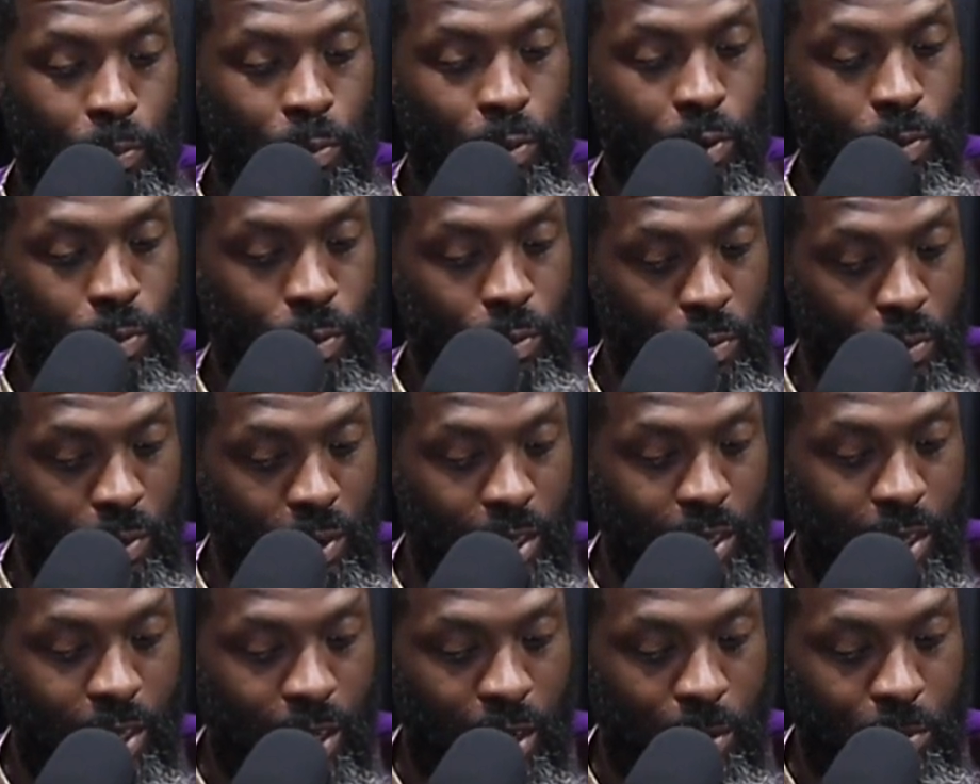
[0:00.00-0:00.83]
When you read
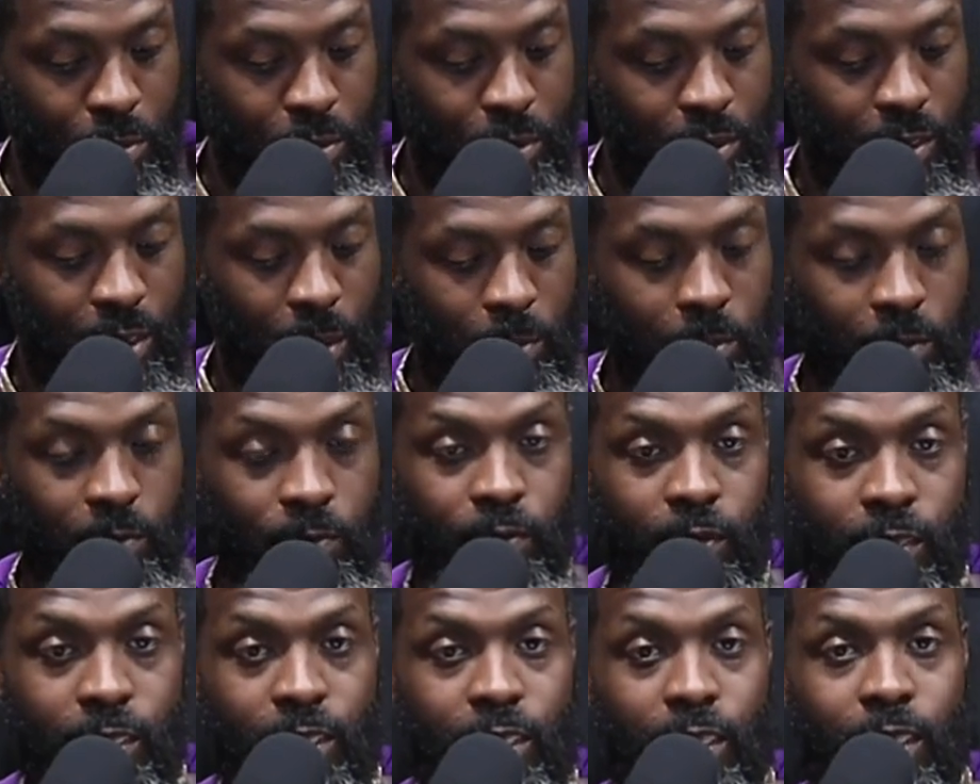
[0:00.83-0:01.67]
Numbers chapter
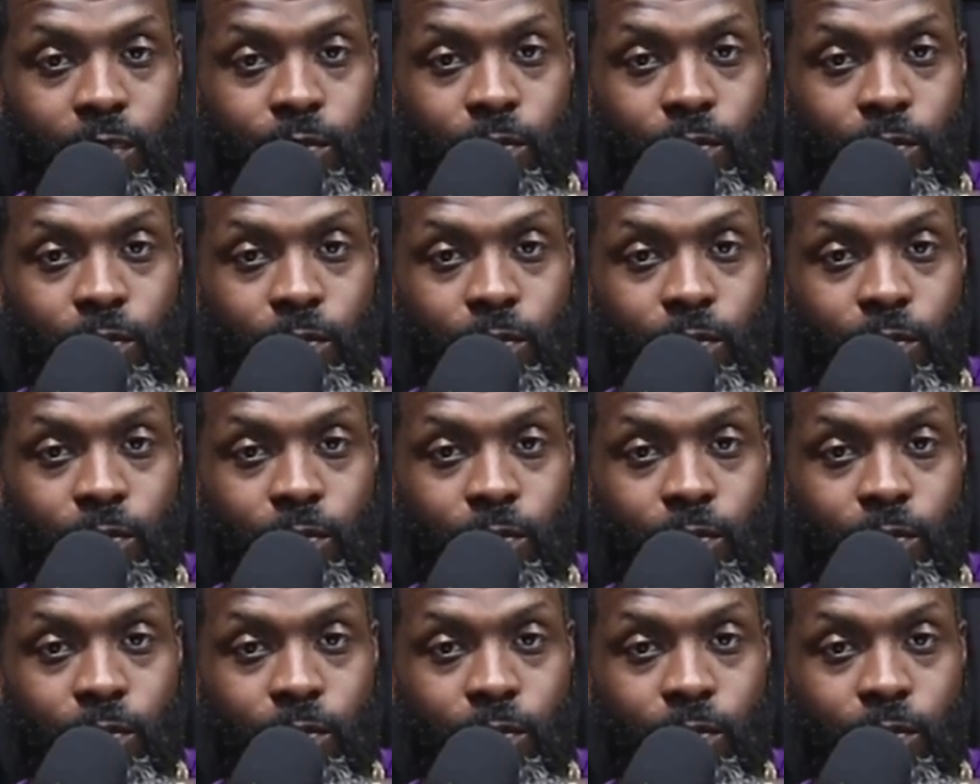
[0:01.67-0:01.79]
15,